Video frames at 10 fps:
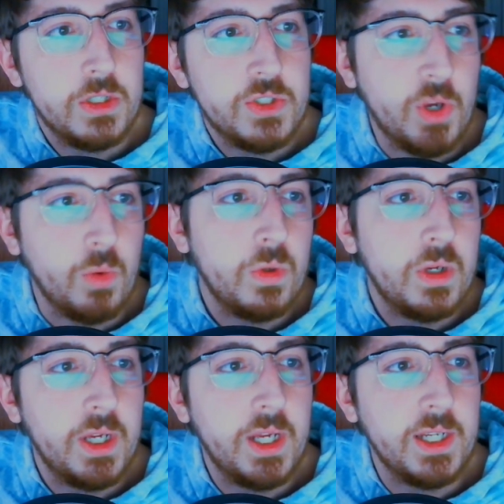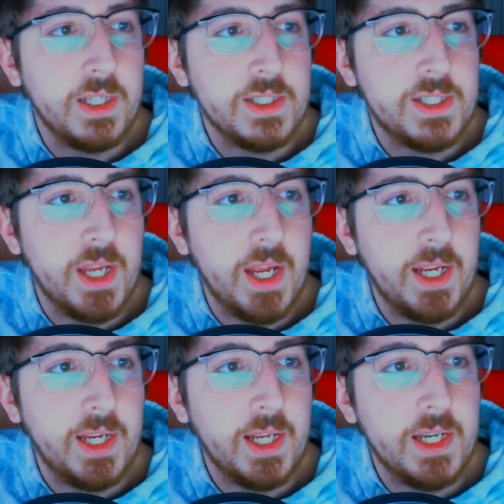So it is
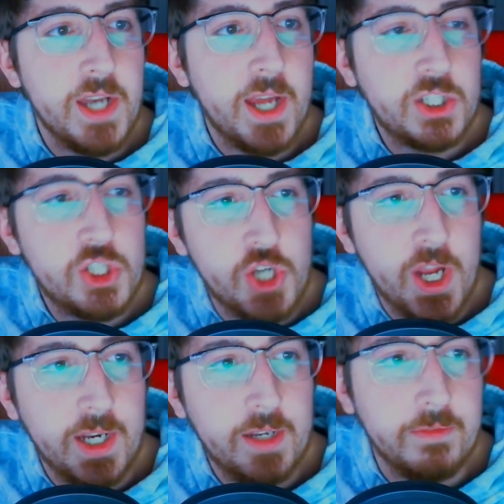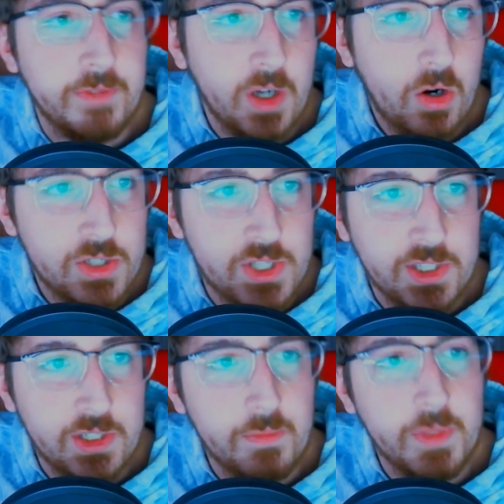a next-gen VR
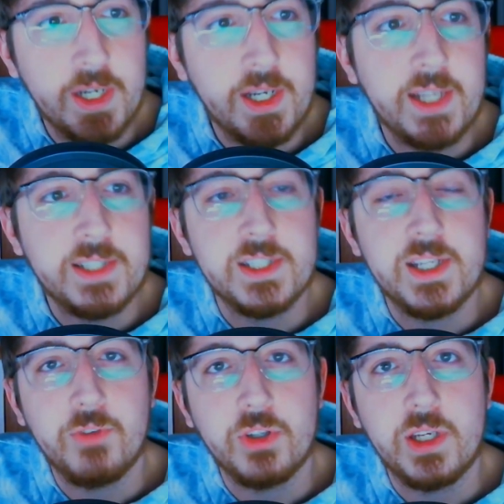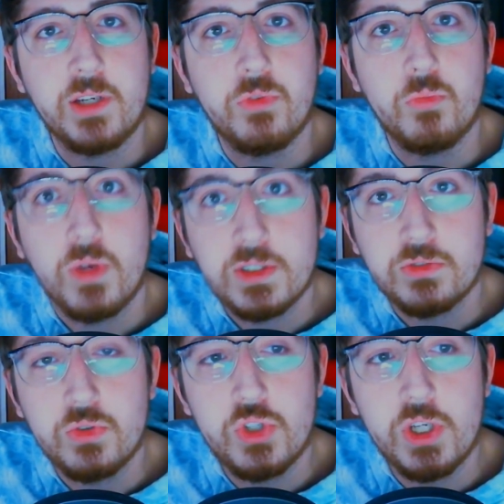system that enhances everything from
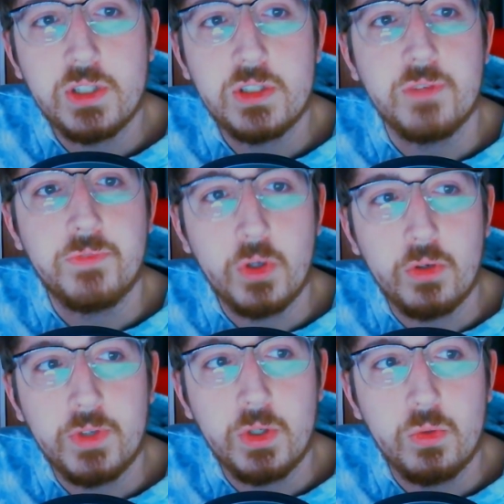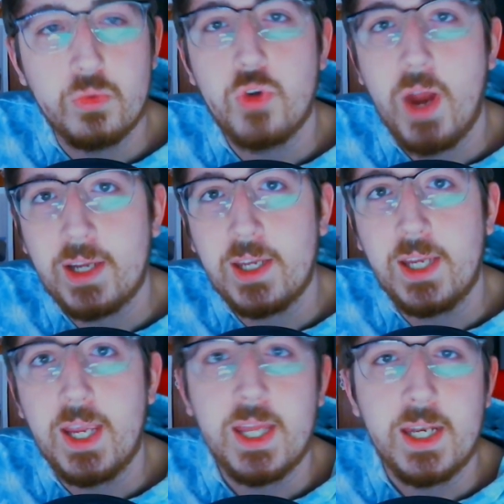resolution to field of view,
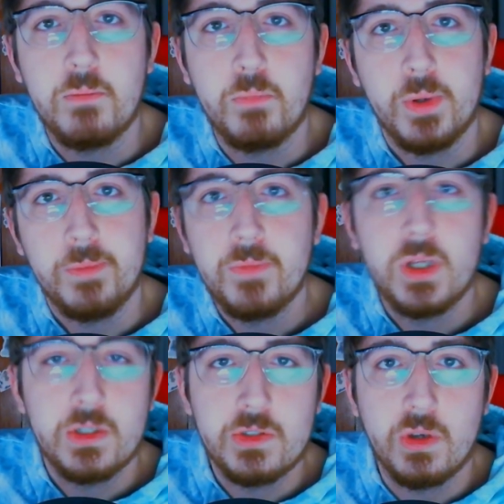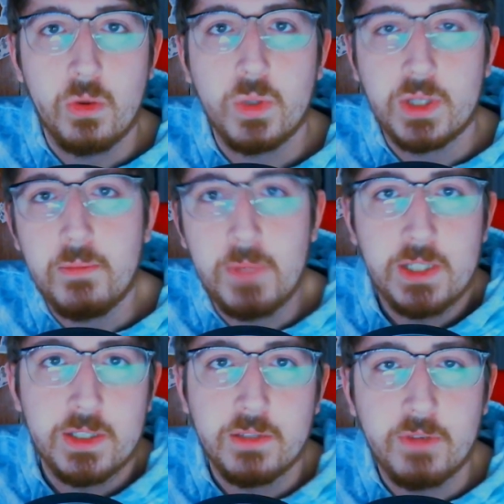tracking, and input. So what that
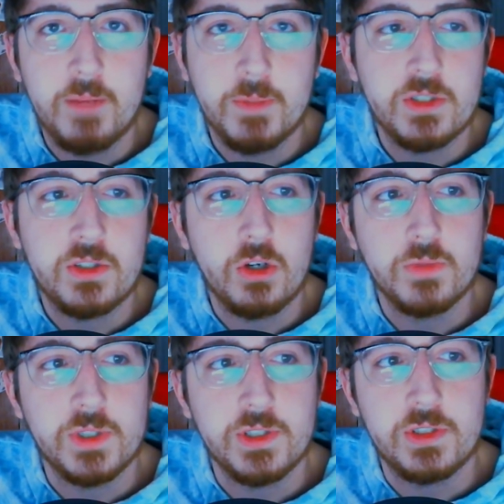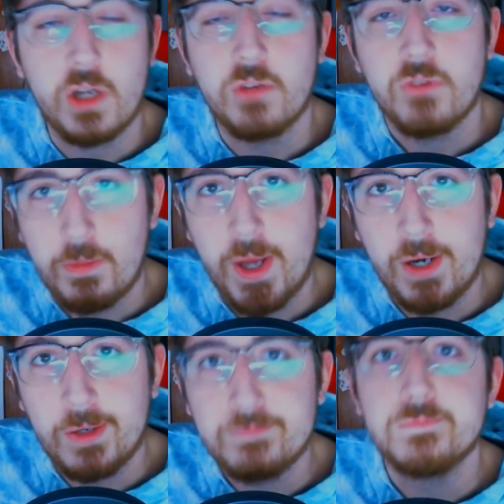means in layman's terms is it's going to look
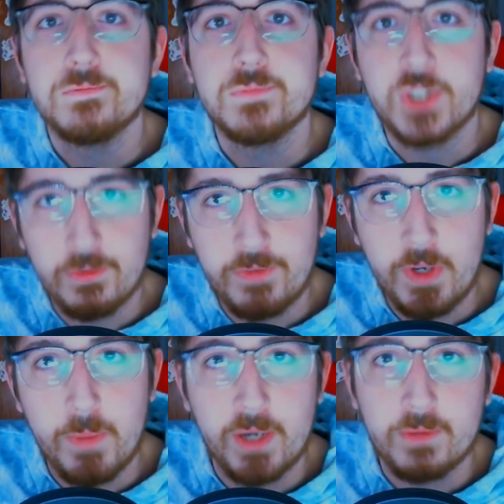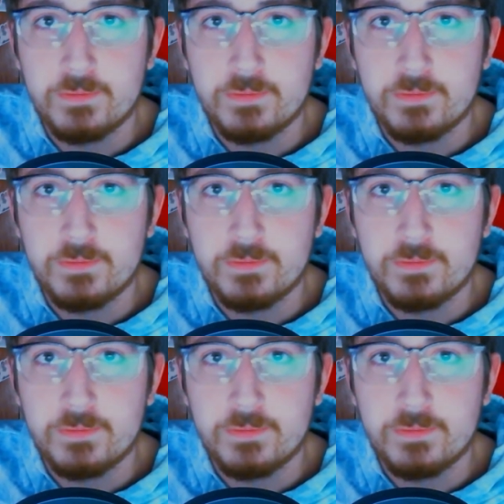better, it's going to feel better.